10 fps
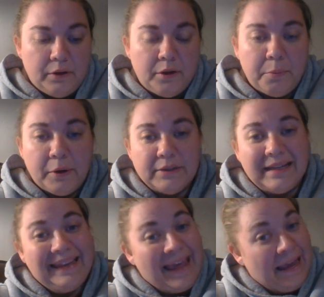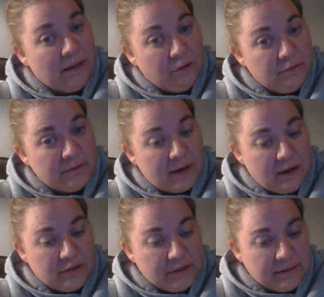The person can lose
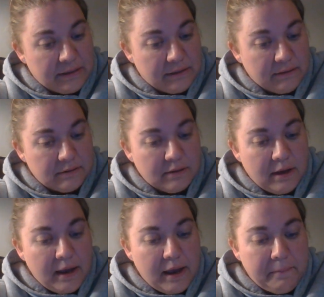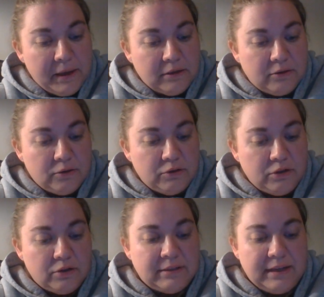consciousness, but
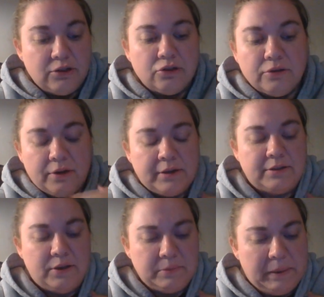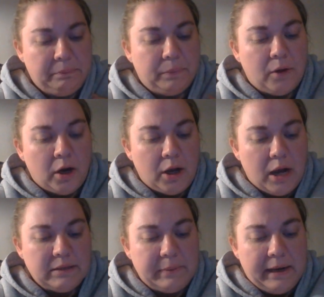seizures are
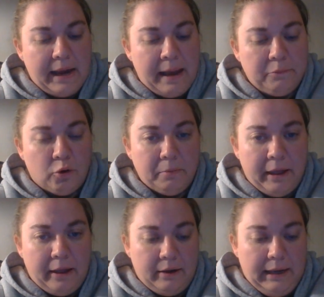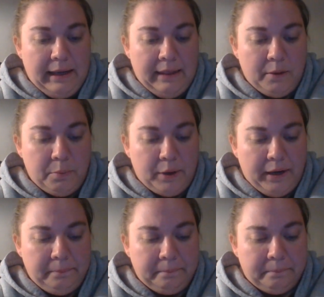caused by an abnormality in the
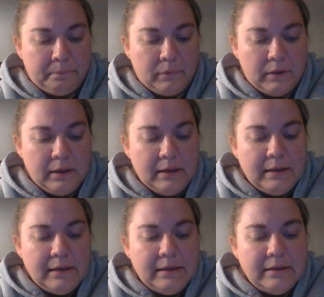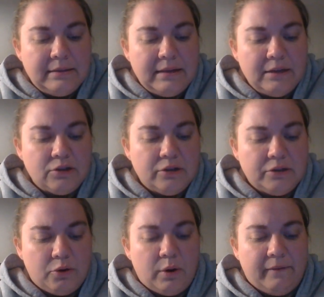brain.
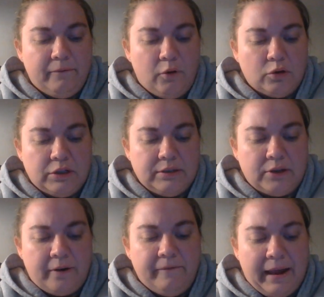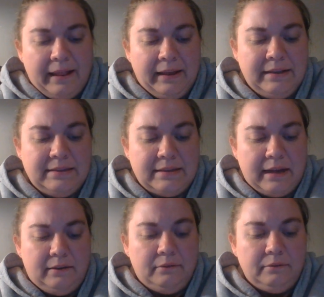Seizures or convulsions are violent and
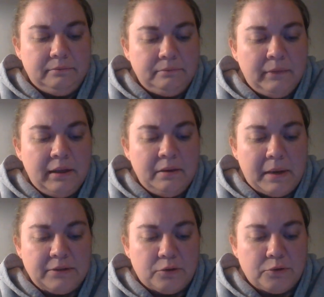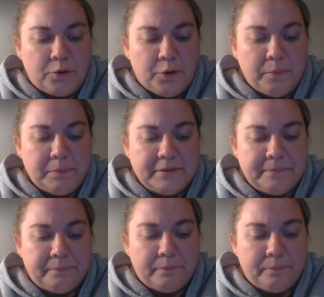sudden in muscle groups.